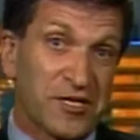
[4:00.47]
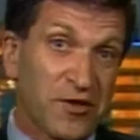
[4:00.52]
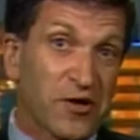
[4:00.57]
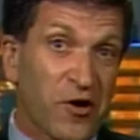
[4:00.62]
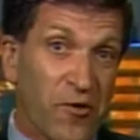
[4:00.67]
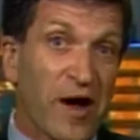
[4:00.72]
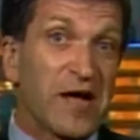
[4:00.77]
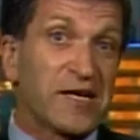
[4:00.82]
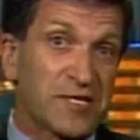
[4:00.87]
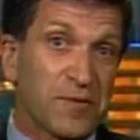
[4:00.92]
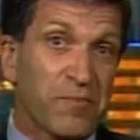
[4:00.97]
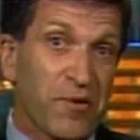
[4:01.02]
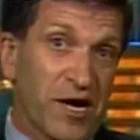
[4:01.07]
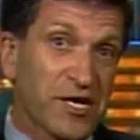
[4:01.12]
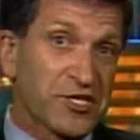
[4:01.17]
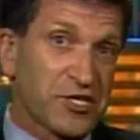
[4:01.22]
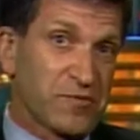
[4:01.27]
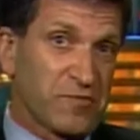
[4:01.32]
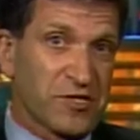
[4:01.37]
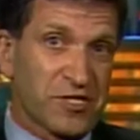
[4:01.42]
into the Great
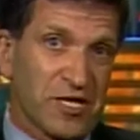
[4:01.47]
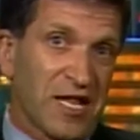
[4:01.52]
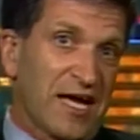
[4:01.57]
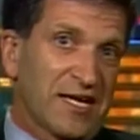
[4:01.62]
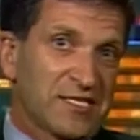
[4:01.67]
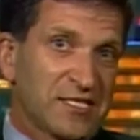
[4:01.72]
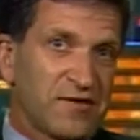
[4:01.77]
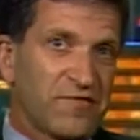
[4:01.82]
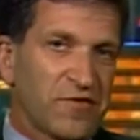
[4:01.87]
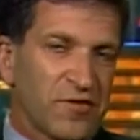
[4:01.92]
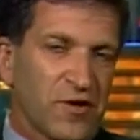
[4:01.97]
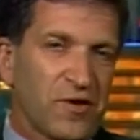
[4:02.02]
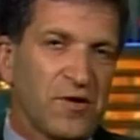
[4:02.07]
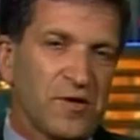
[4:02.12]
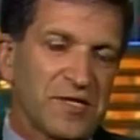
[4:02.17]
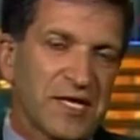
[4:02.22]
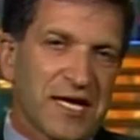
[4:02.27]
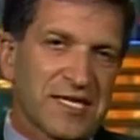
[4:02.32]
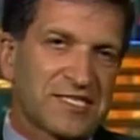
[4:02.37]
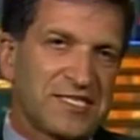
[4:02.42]
Depression, which lasted for the
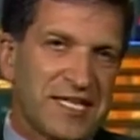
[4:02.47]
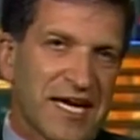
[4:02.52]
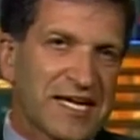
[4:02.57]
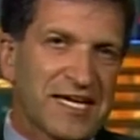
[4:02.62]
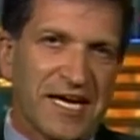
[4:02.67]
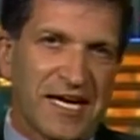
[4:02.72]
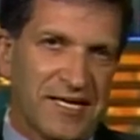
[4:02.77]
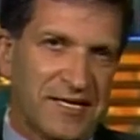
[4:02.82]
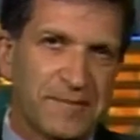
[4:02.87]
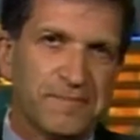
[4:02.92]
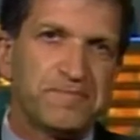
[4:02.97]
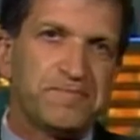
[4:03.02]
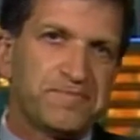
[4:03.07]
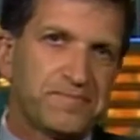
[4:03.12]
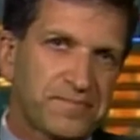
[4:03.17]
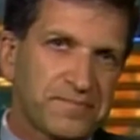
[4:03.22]
whole next decade.